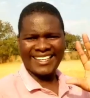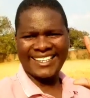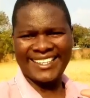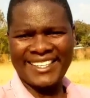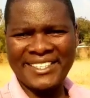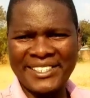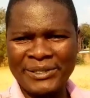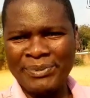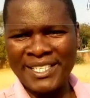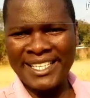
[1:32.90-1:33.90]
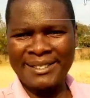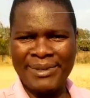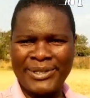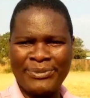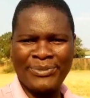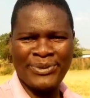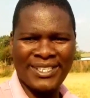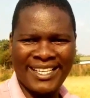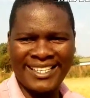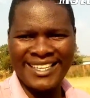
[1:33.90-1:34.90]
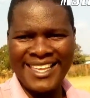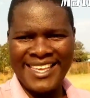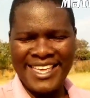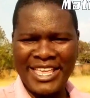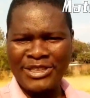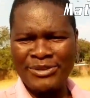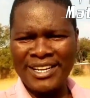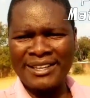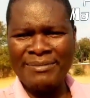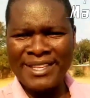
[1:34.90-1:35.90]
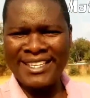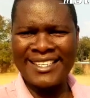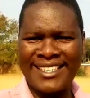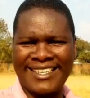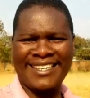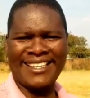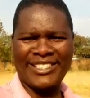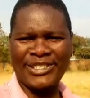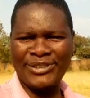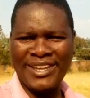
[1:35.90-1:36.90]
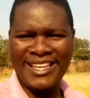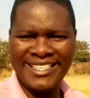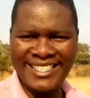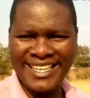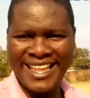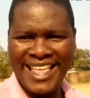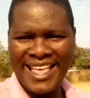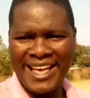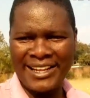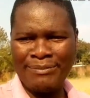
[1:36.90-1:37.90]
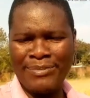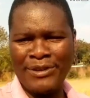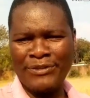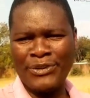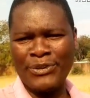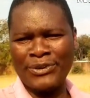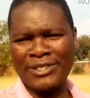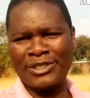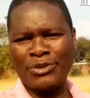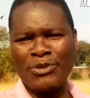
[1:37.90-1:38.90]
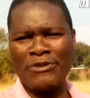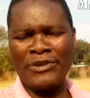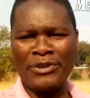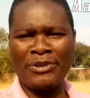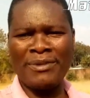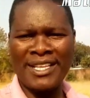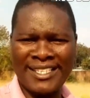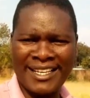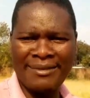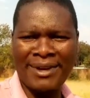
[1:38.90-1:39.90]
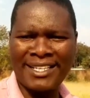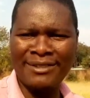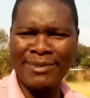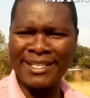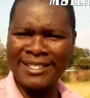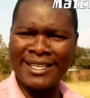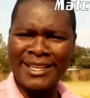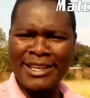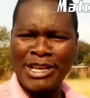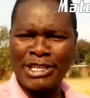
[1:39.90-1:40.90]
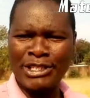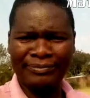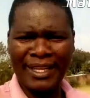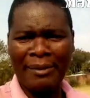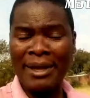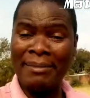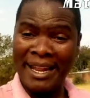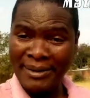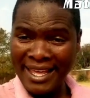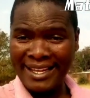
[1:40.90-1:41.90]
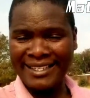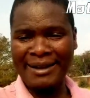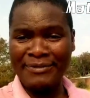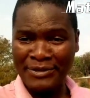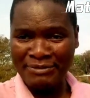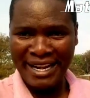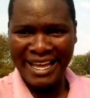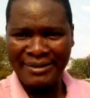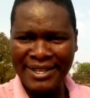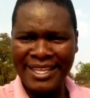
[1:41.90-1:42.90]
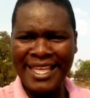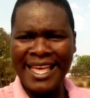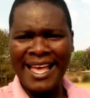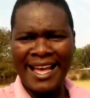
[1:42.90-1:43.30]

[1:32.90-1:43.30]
Hi, this is Precious Machimbuza, a newly admitted student at the BFUers School of Economics and Management. I'm a Malawian, I'm from Malawi.